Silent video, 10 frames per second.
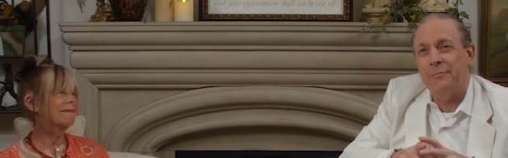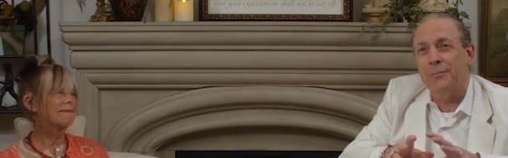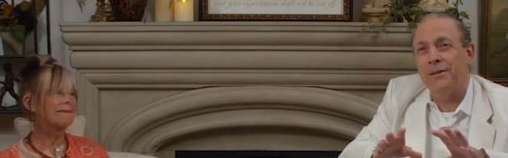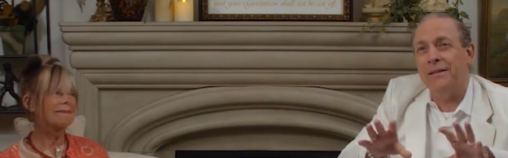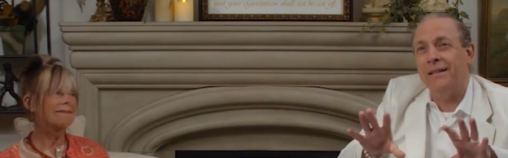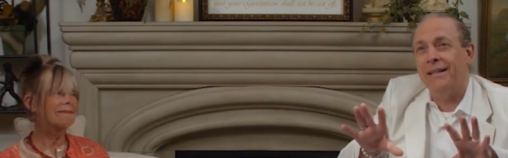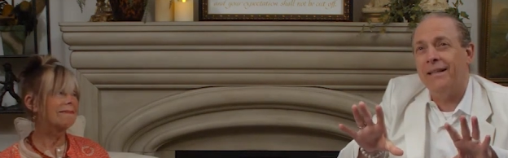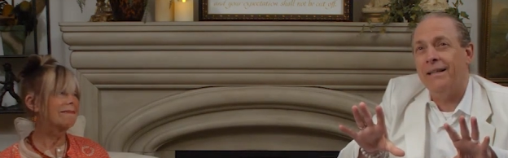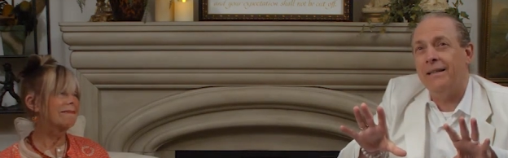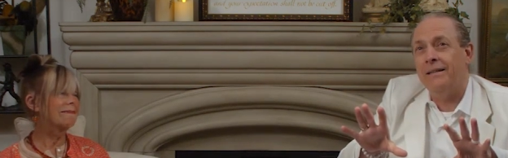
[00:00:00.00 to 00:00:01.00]
Speaker 1: but
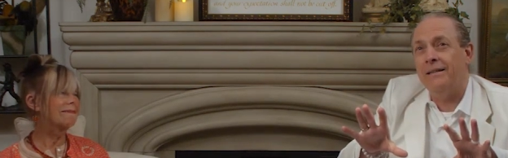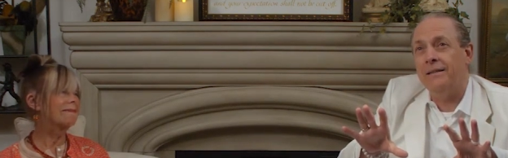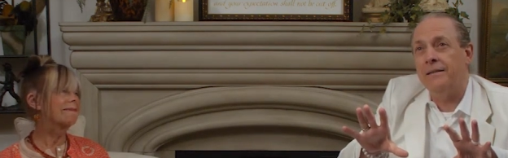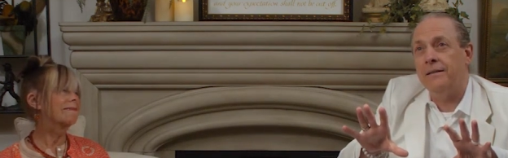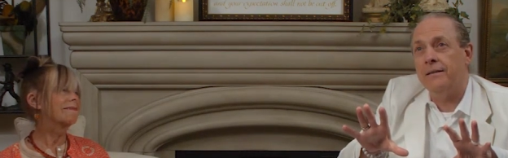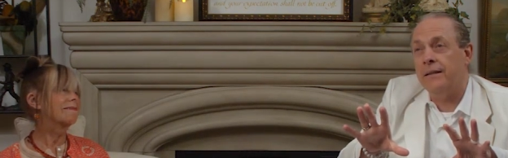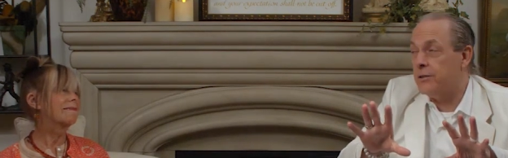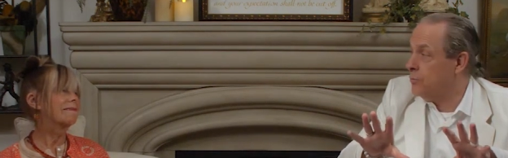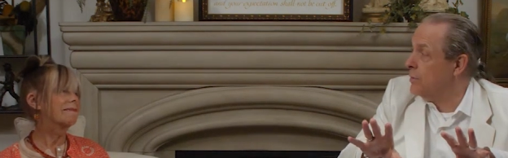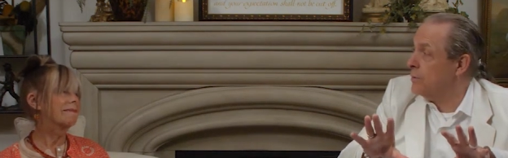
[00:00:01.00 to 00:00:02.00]
uh,
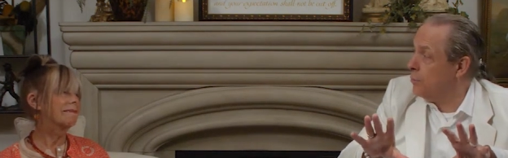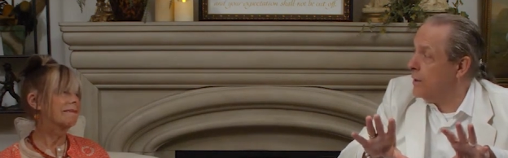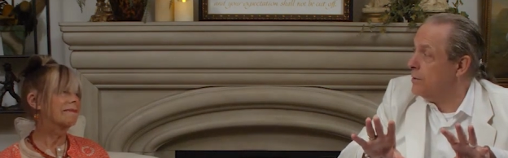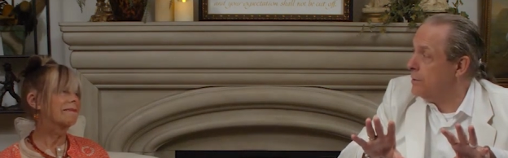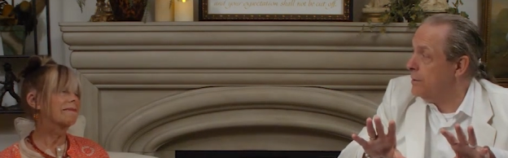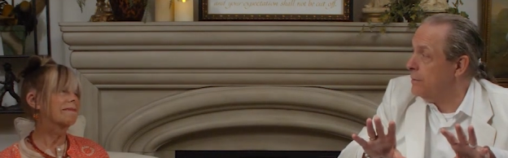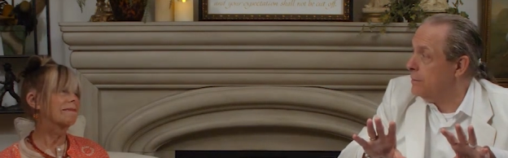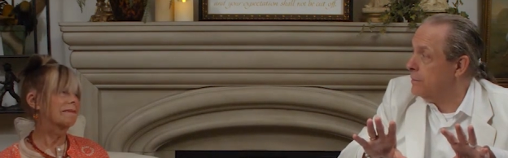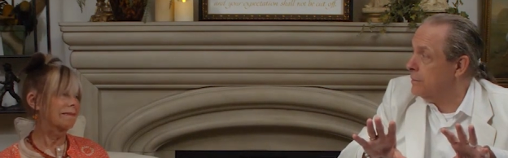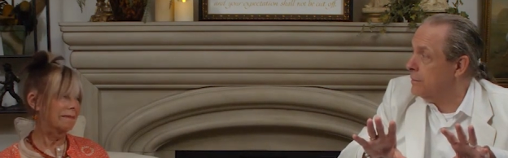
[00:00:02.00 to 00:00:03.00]
that's what weights do.